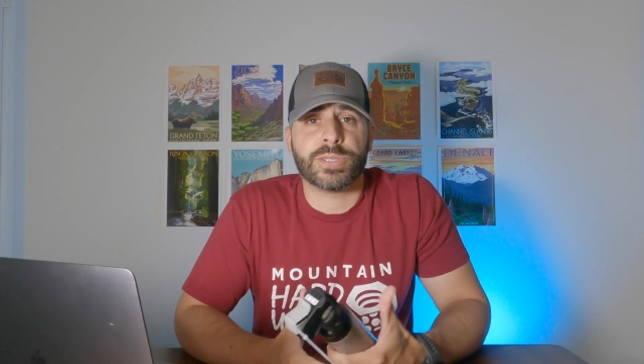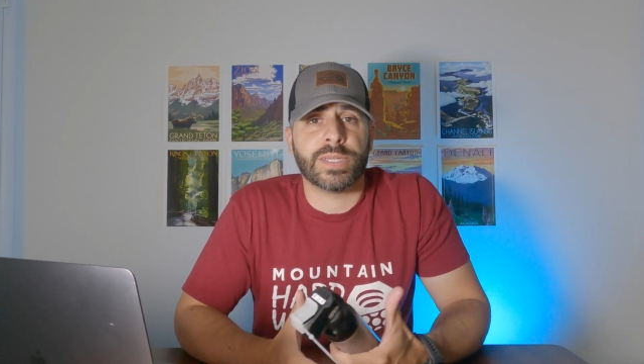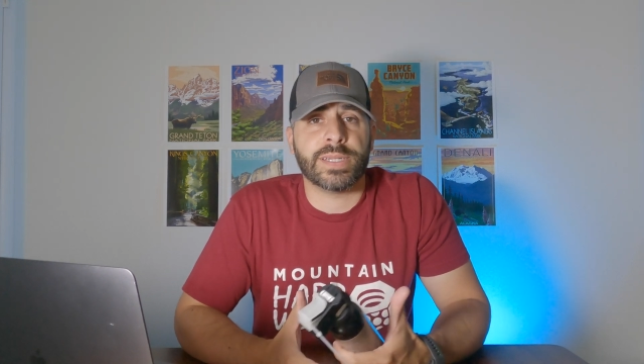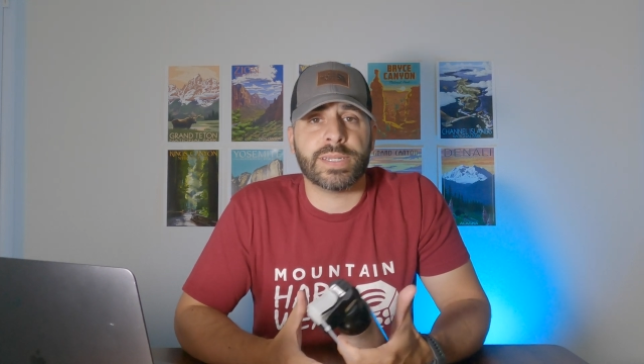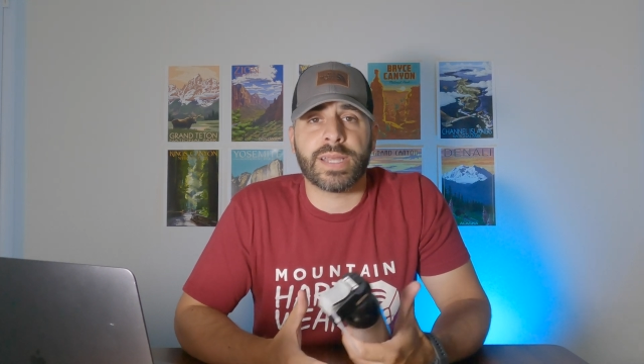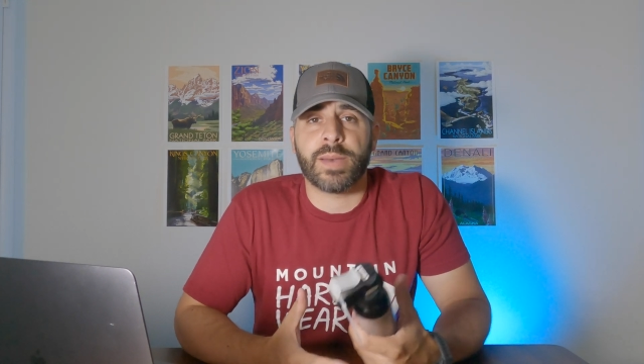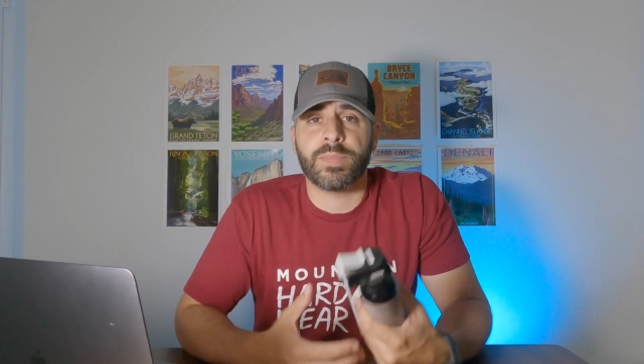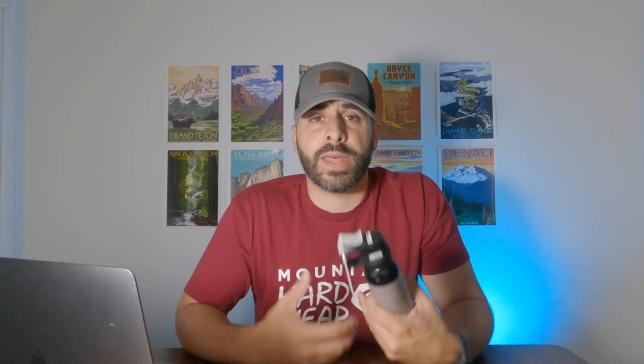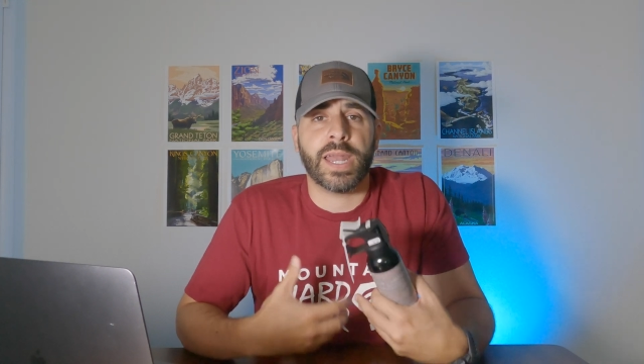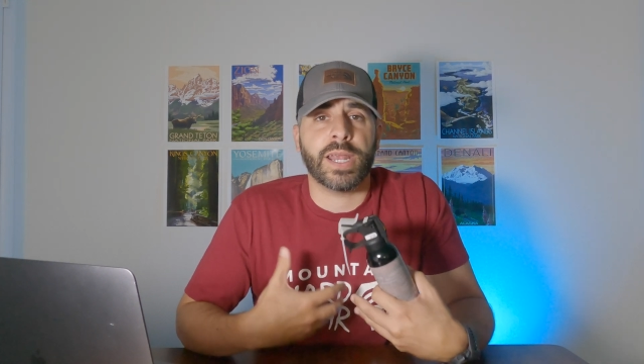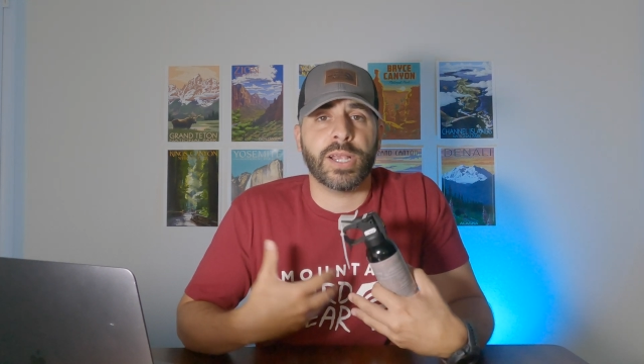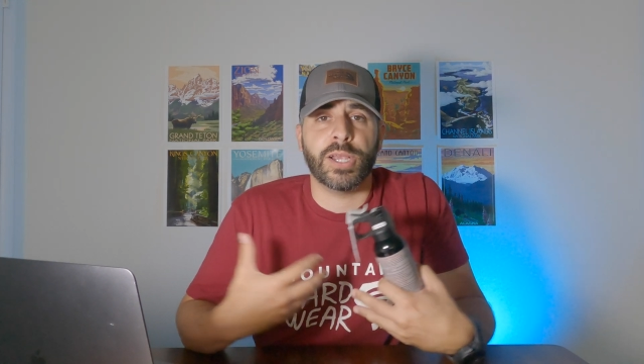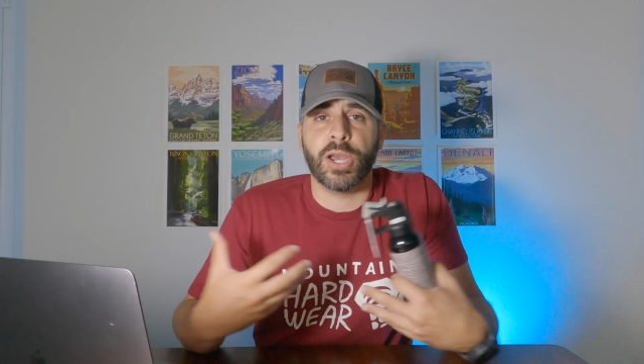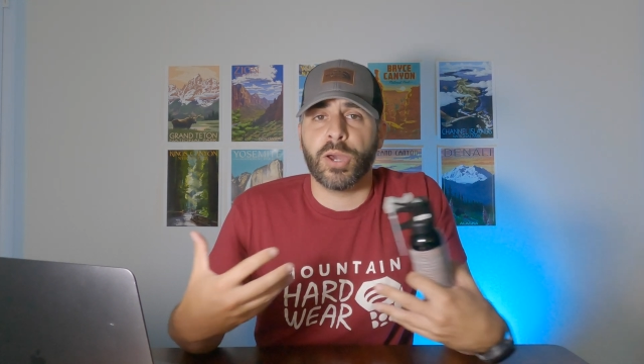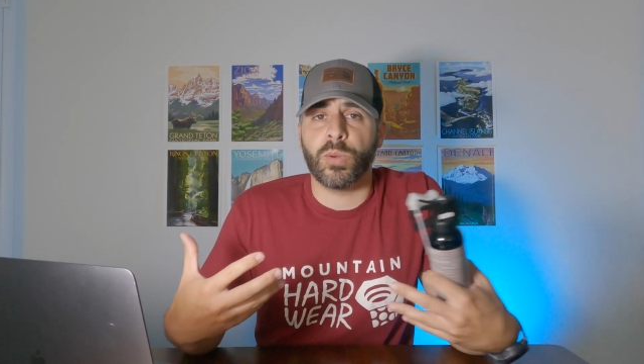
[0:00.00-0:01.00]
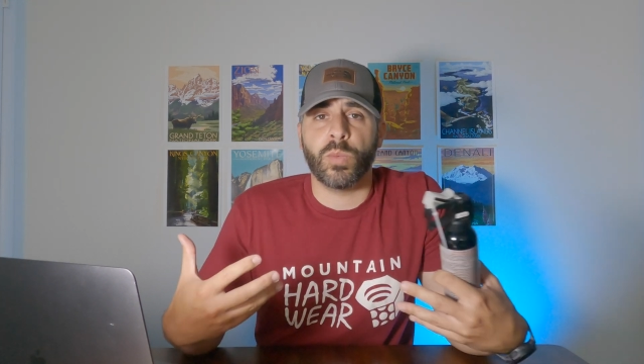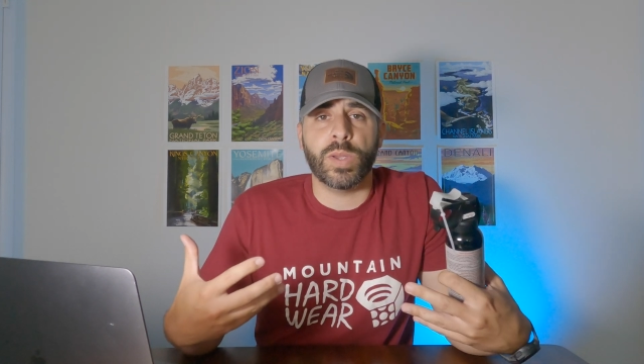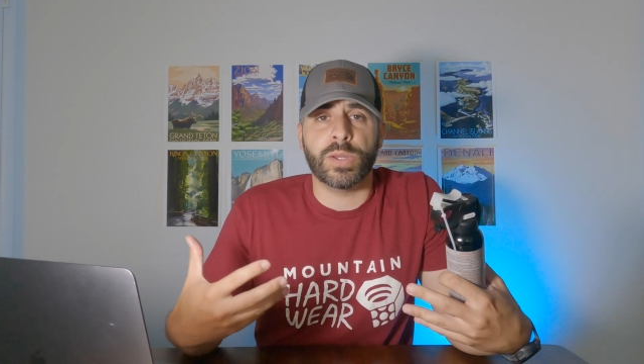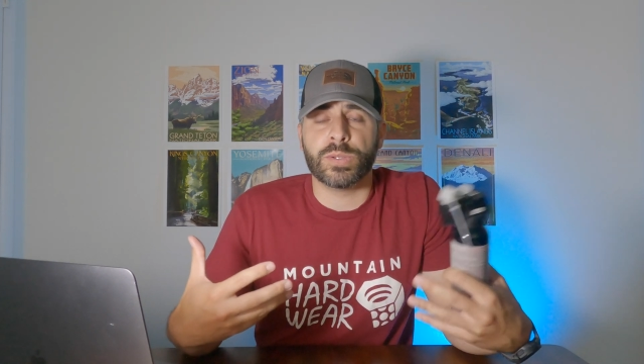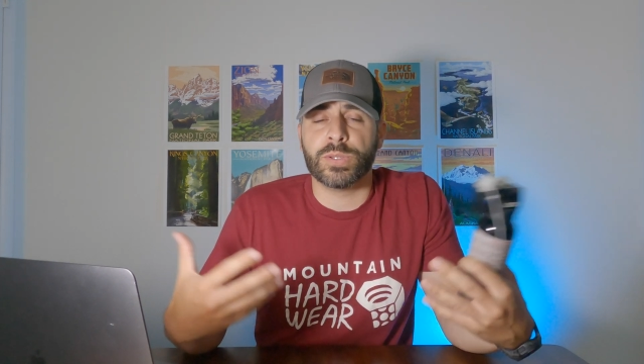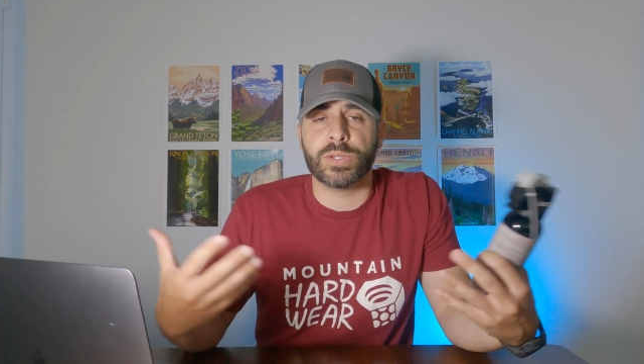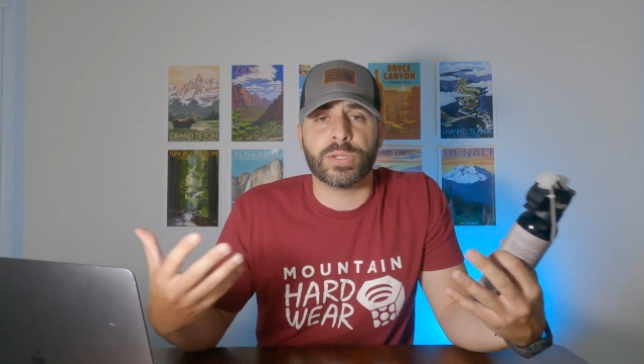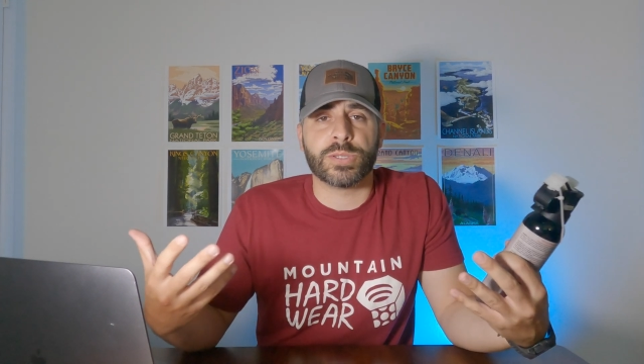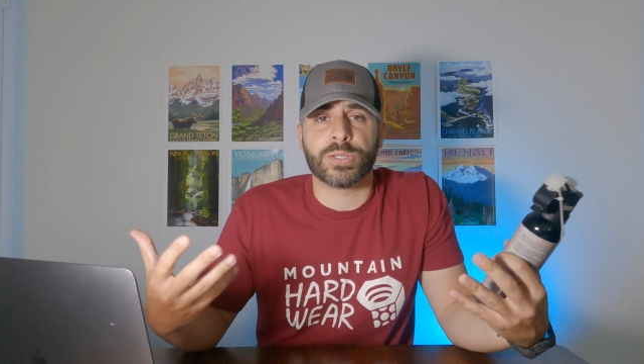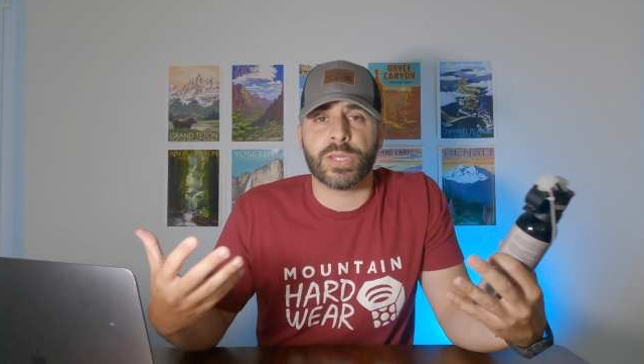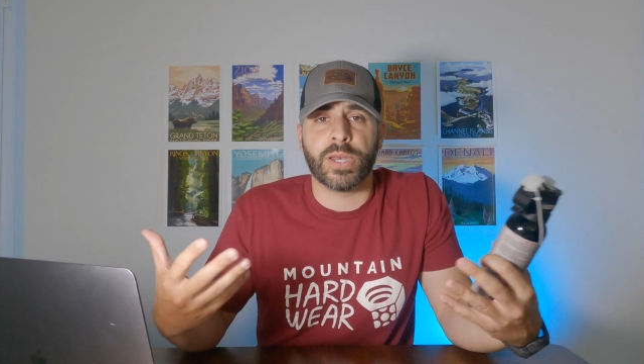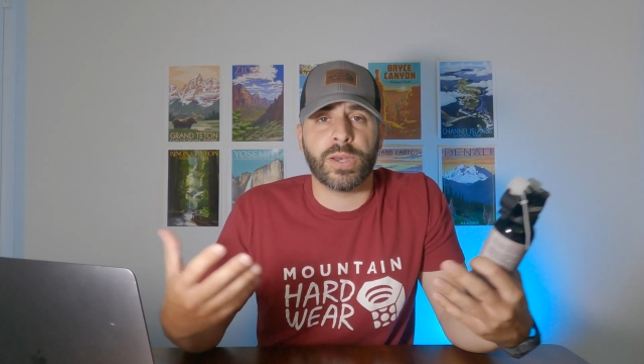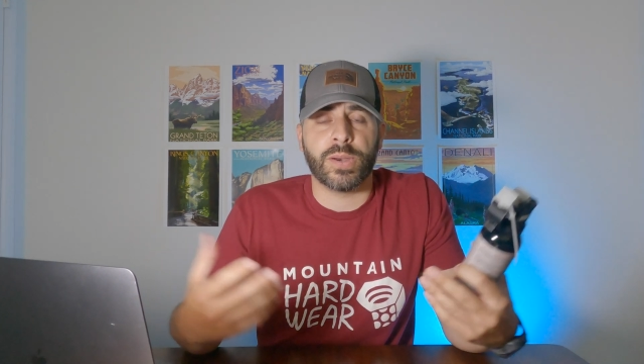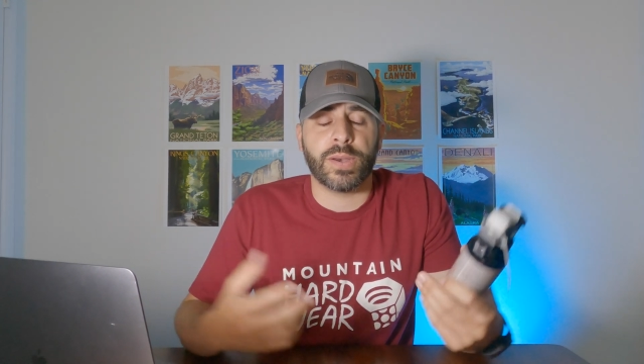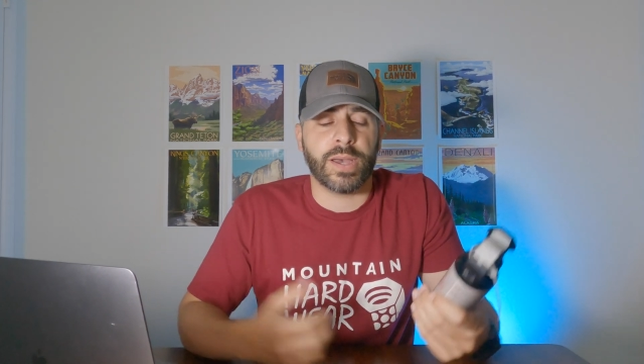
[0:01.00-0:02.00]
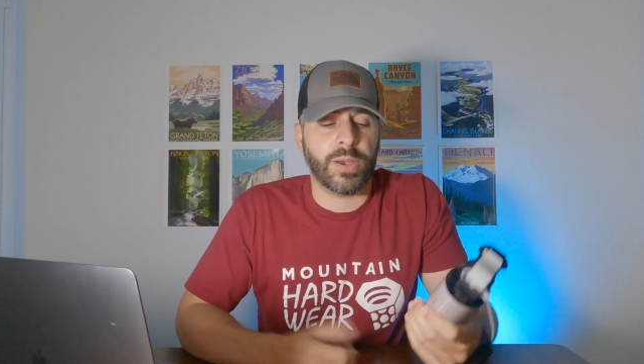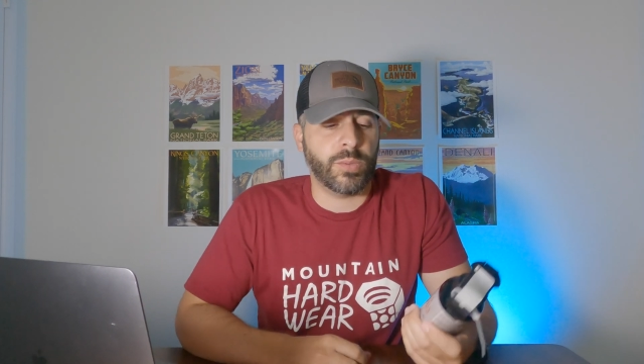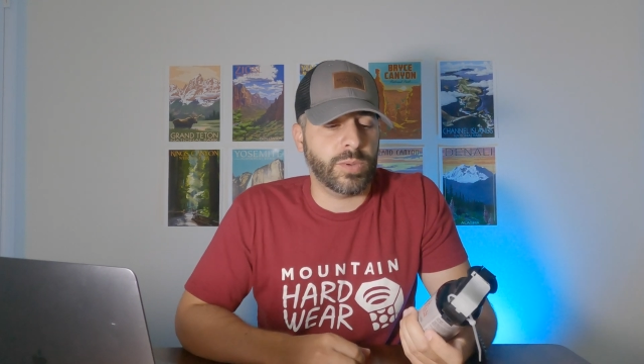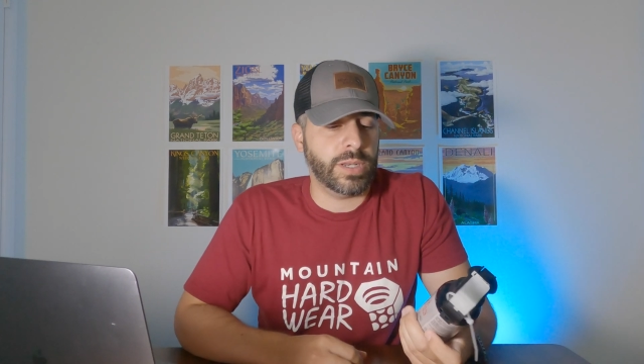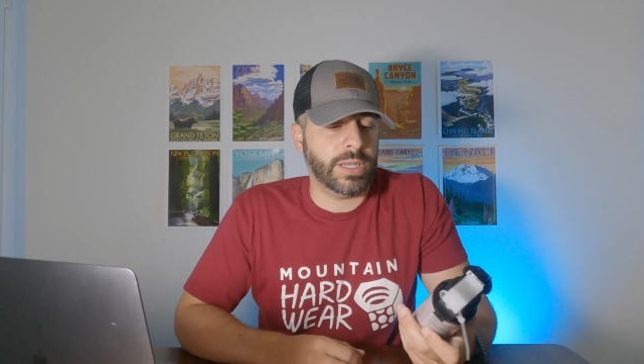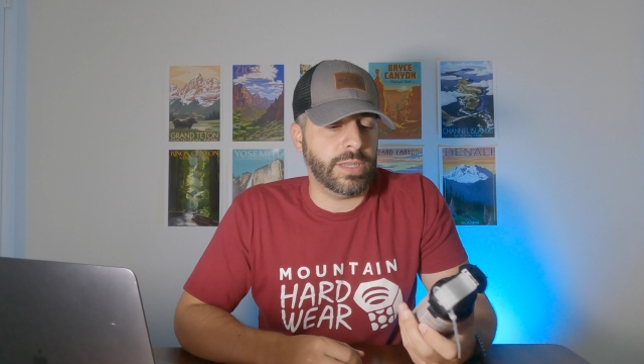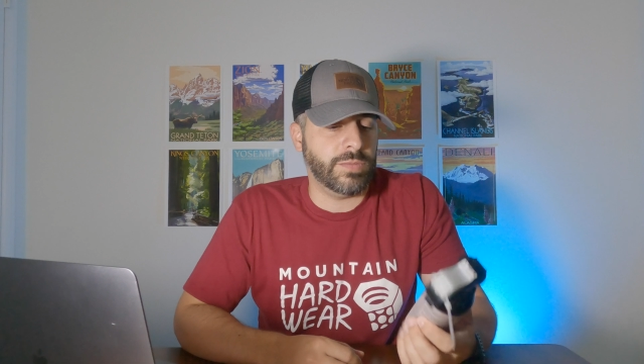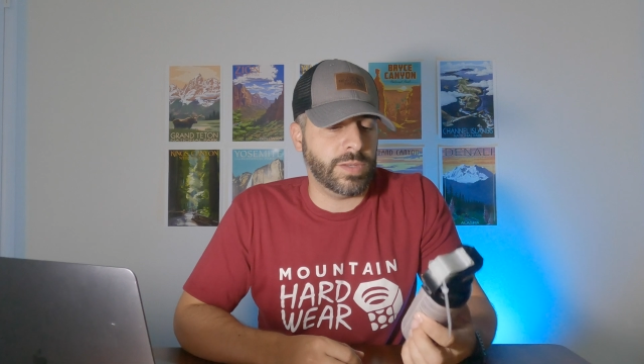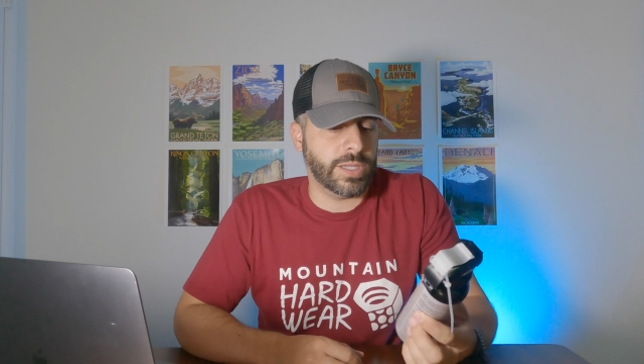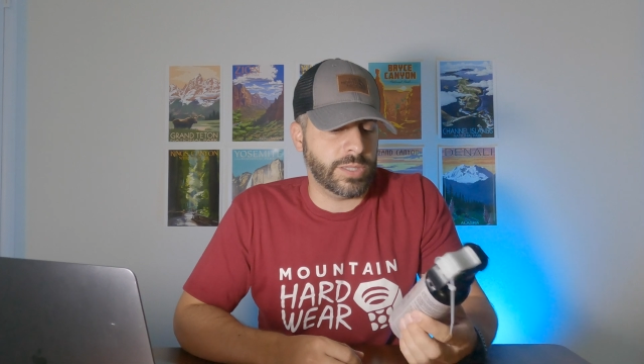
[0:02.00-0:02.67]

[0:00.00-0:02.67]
and I'm not a gun wielder, so I wouldn't even